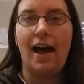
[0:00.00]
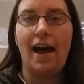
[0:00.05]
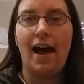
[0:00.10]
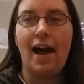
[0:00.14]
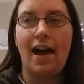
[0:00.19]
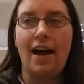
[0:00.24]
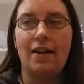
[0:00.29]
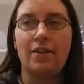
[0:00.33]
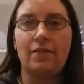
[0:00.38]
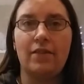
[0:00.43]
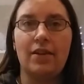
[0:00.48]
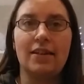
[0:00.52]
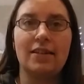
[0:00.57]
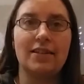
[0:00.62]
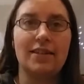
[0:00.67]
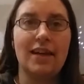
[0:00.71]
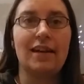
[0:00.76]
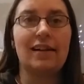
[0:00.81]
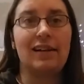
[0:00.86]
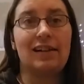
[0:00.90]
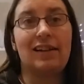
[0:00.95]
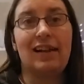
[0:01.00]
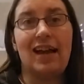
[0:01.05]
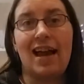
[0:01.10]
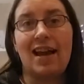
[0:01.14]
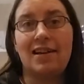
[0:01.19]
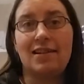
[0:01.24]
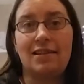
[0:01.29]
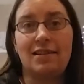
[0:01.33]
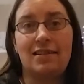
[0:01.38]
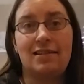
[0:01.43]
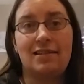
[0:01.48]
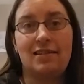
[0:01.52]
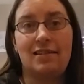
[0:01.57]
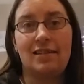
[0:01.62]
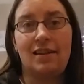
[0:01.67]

have a scent gland.